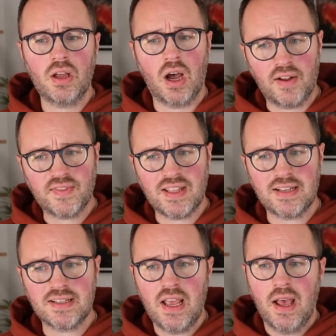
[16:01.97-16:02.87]
After
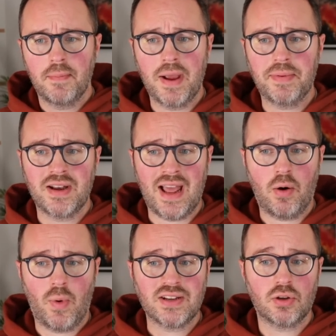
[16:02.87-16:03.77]
this, maybe the
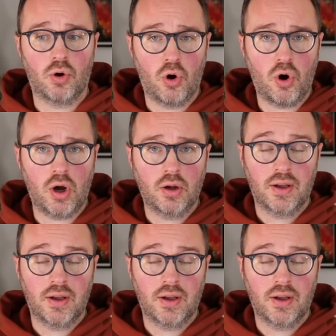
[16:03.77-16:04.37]
NatWest or